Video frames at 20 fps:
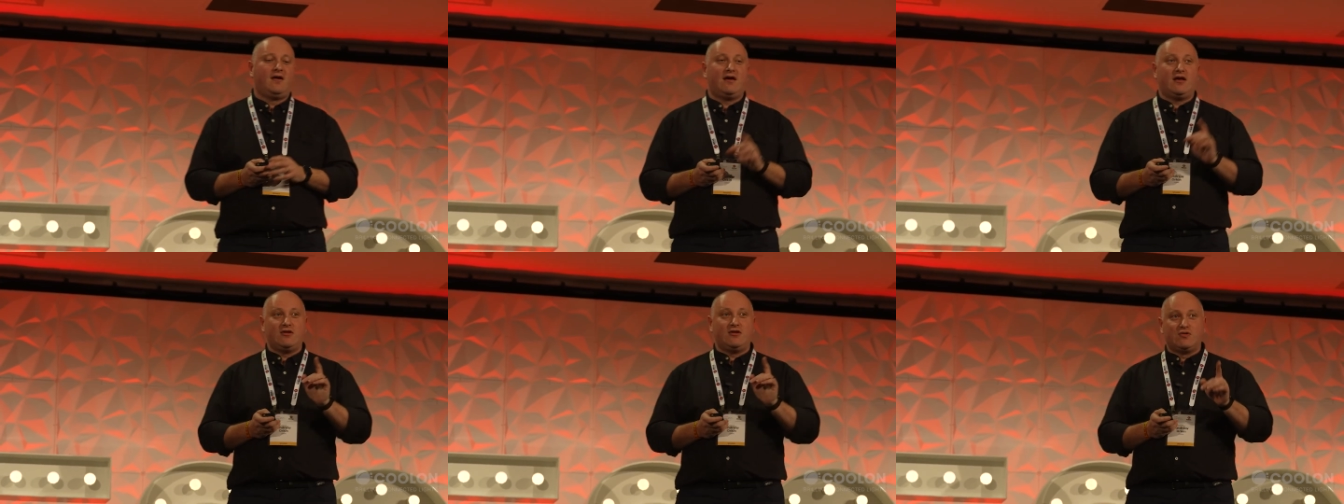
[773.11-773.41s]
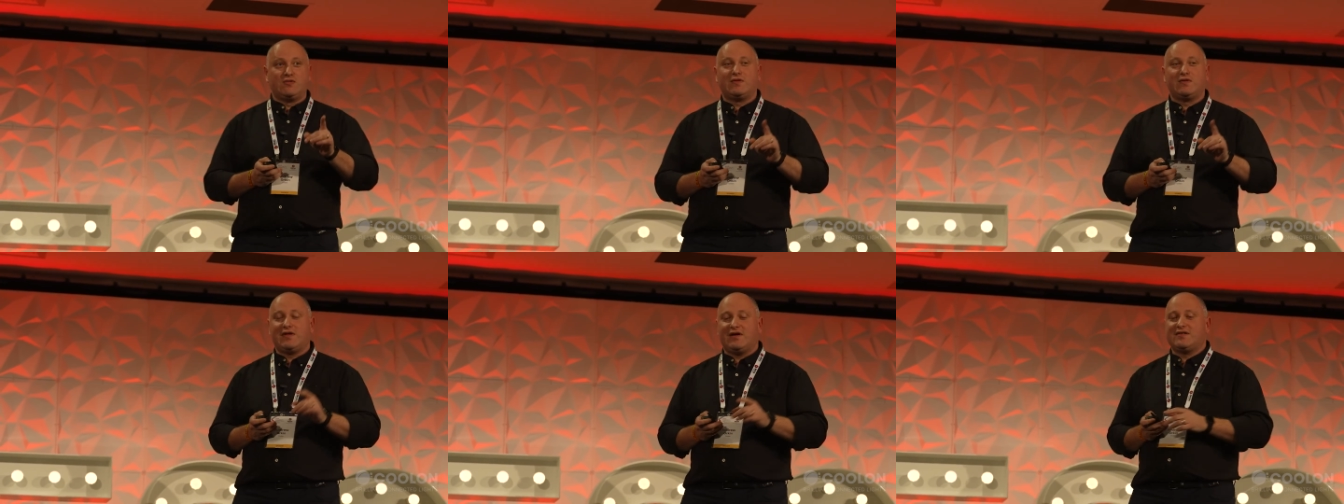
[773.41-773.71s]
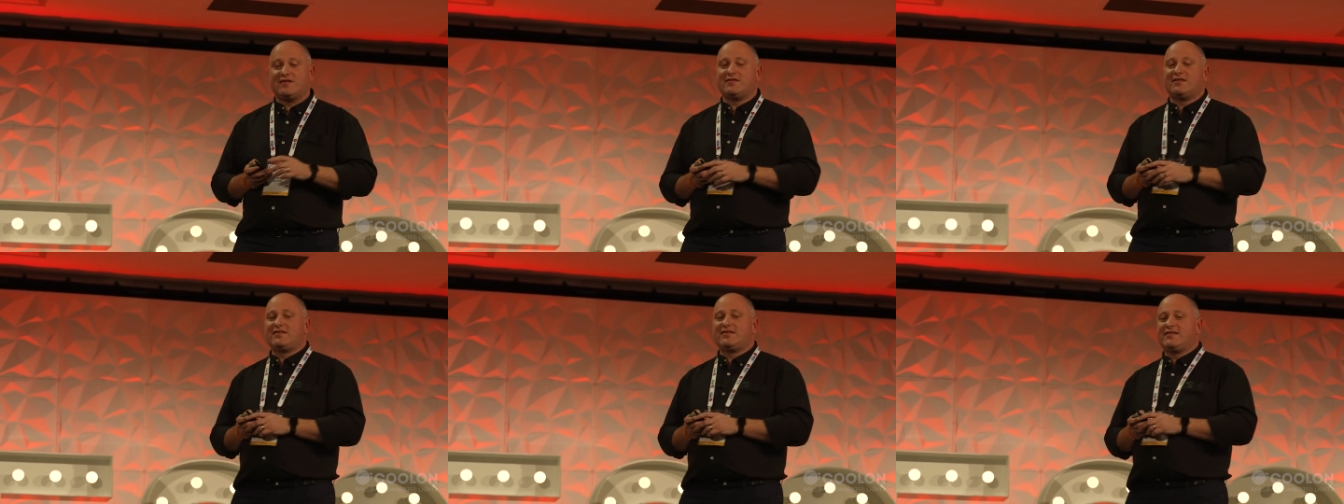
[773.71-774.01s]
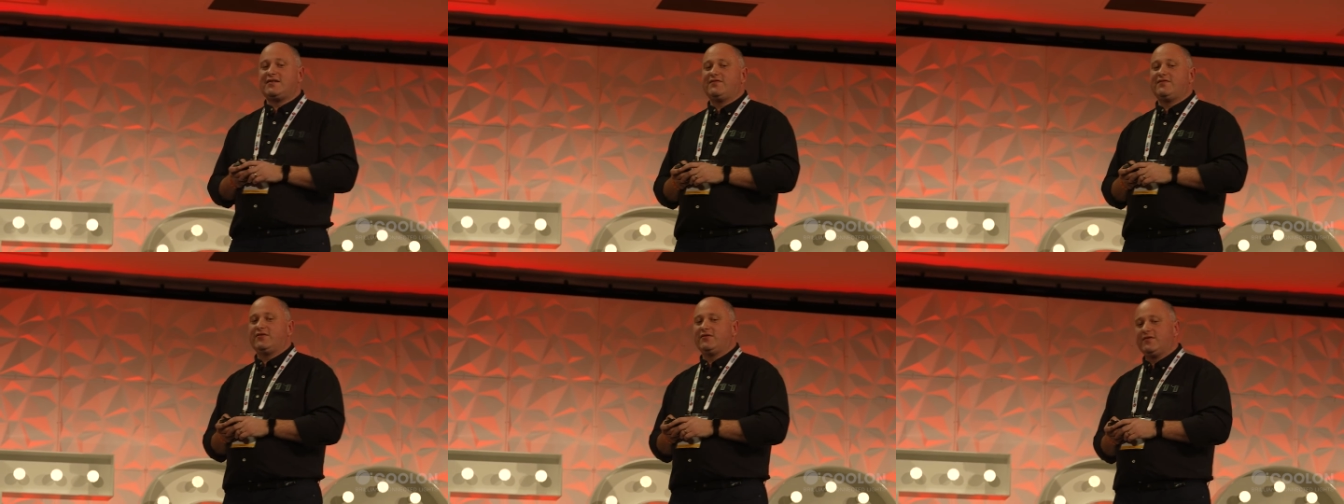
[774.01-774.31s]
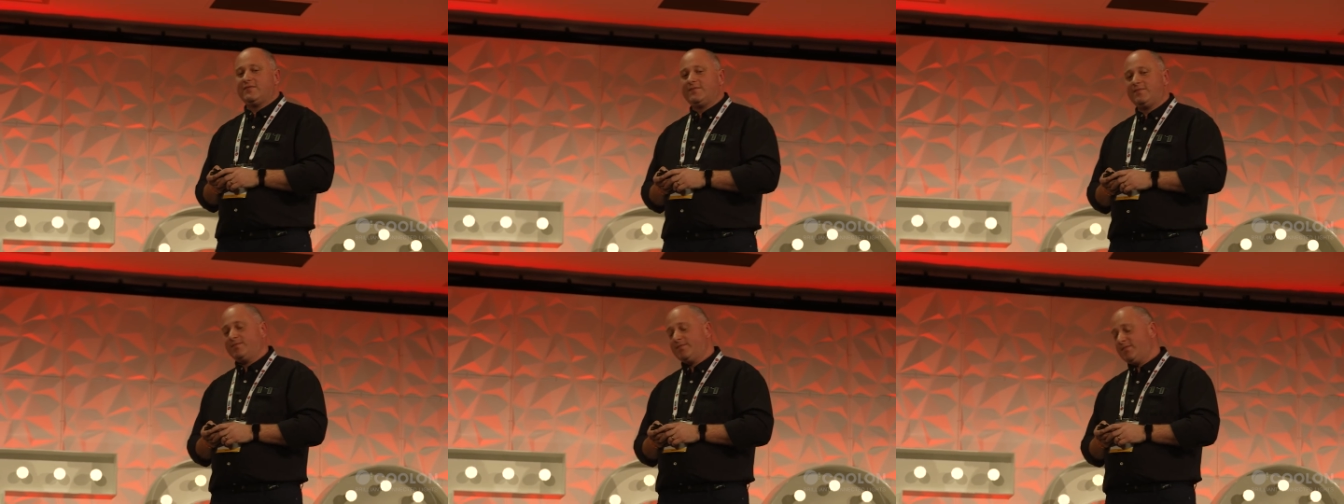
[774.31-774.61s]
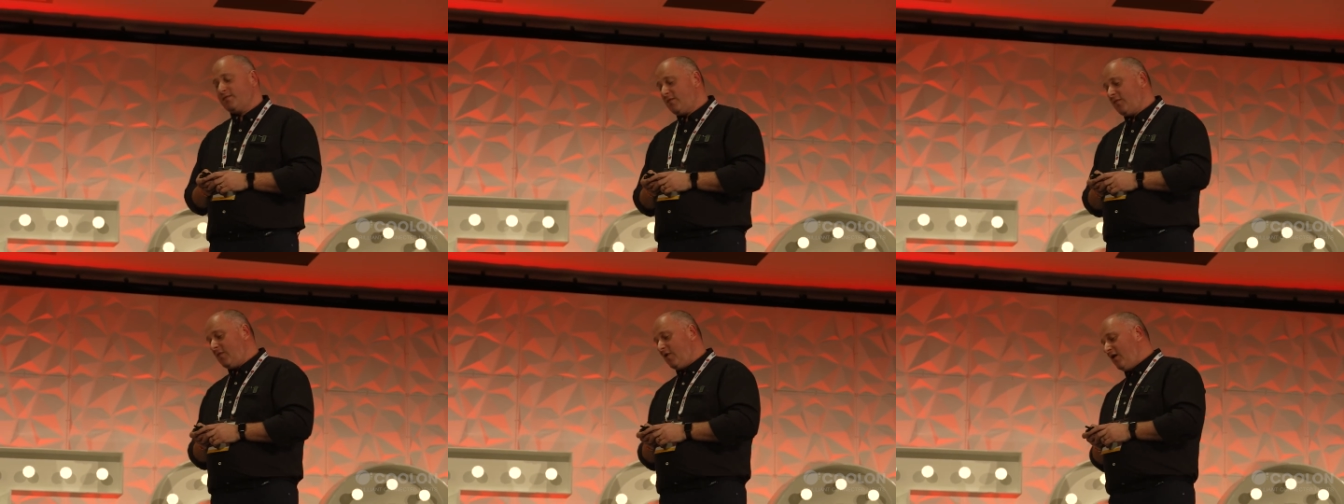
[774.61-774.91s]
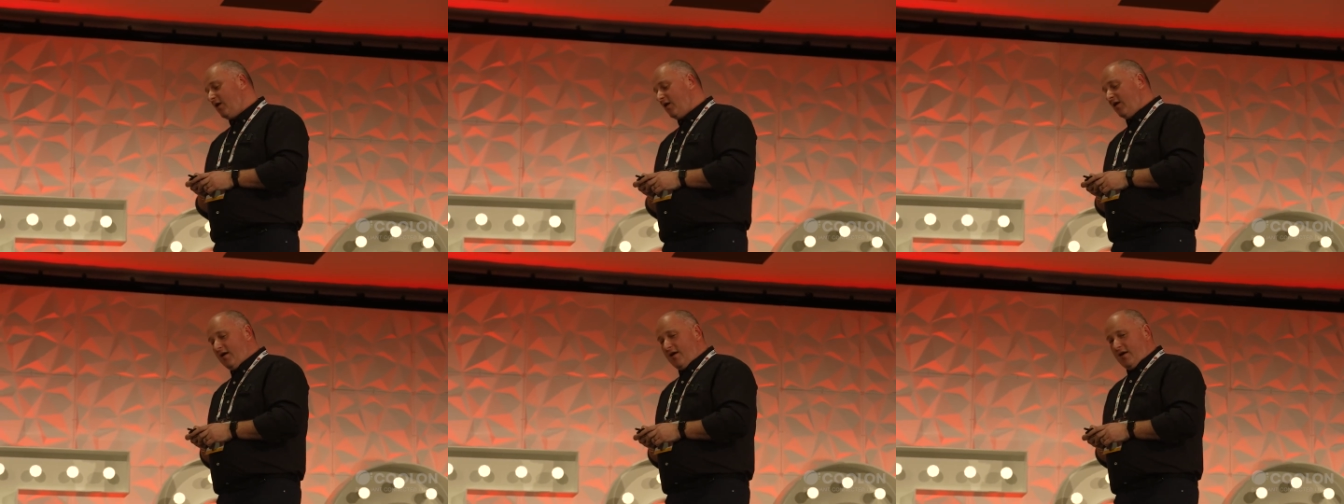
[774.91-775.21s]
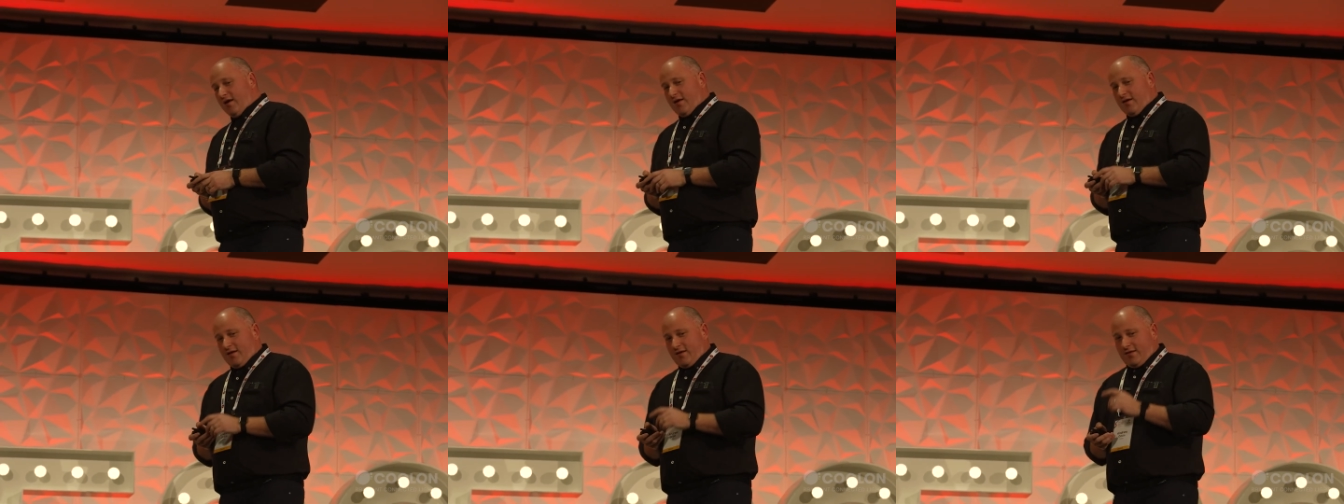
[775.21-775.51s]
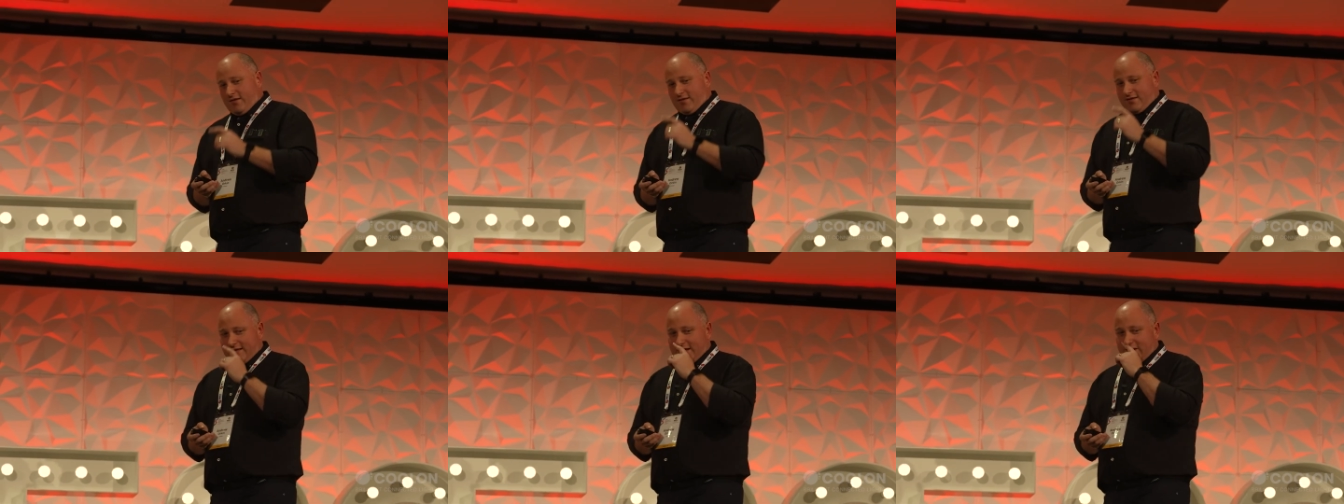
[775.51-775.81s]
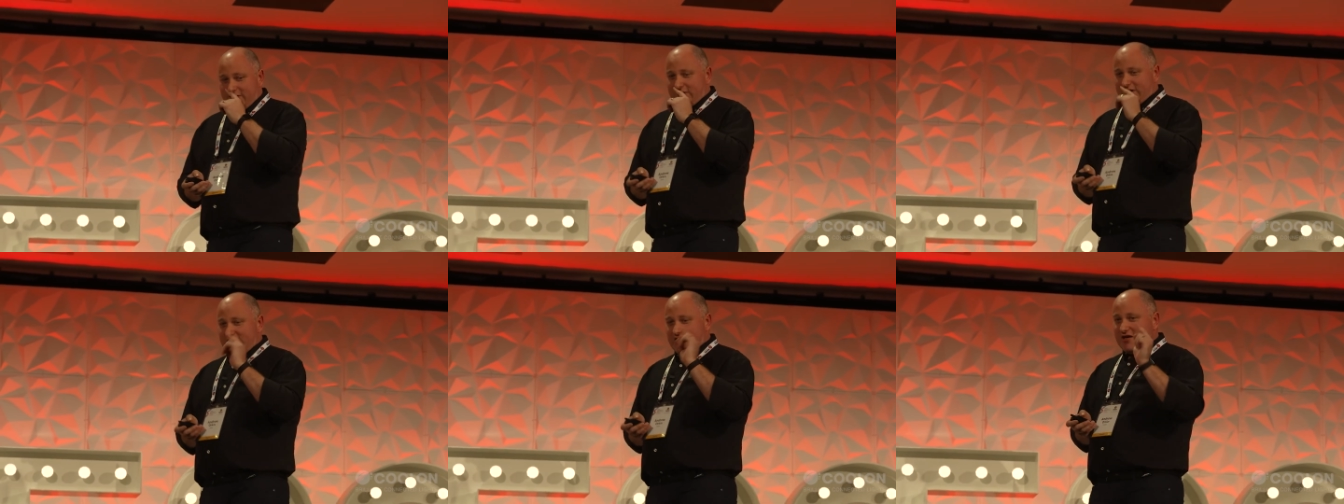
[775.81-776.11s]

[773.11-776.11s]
in 2007. Now,